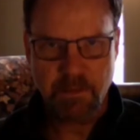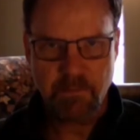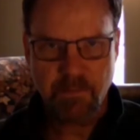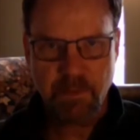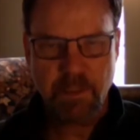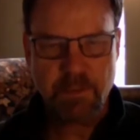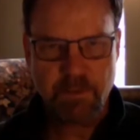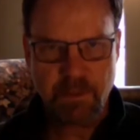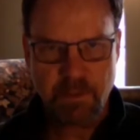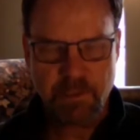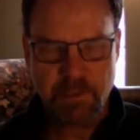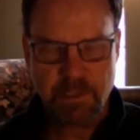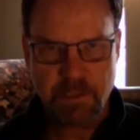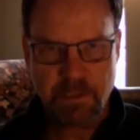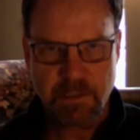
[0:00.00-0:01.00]
really
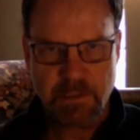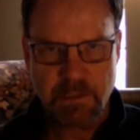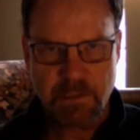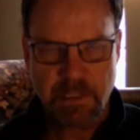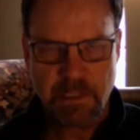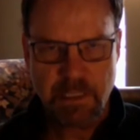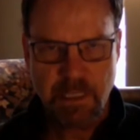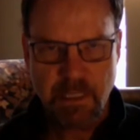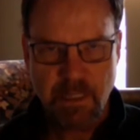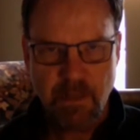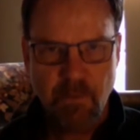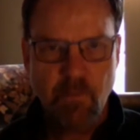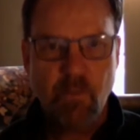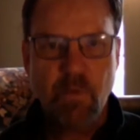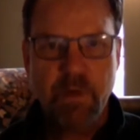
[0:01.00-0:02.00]
traumatized.
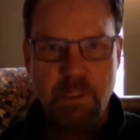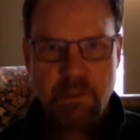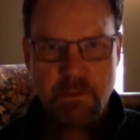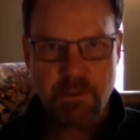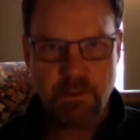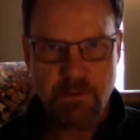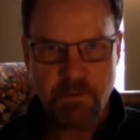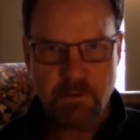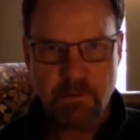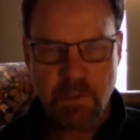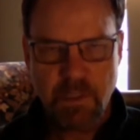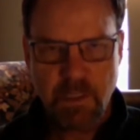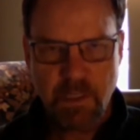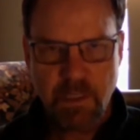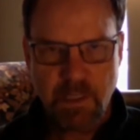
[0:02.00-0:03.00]
What do you do?
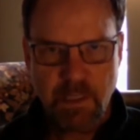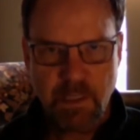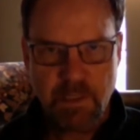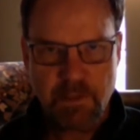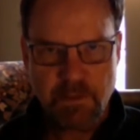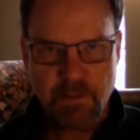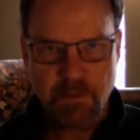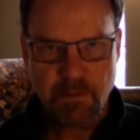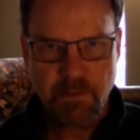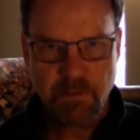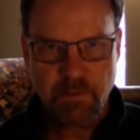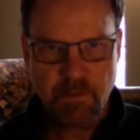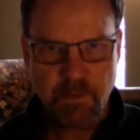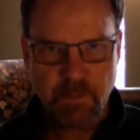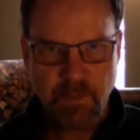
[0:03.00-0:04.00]
And so
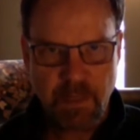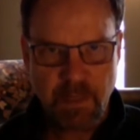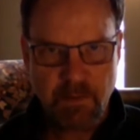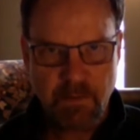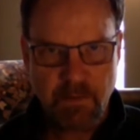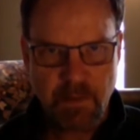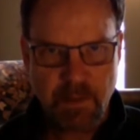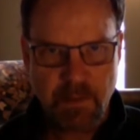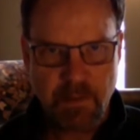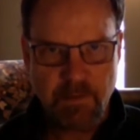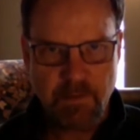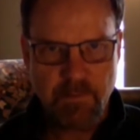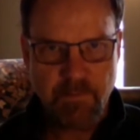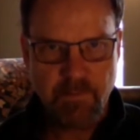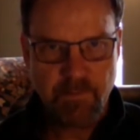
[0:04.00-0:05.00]
through the power
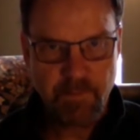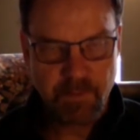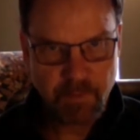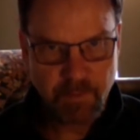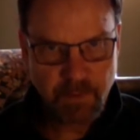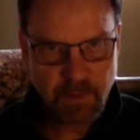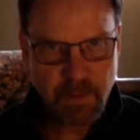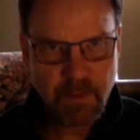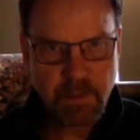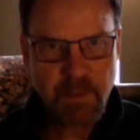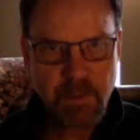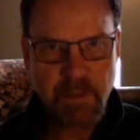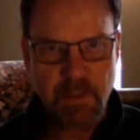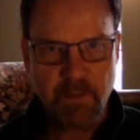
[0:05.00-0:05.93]
of the book and the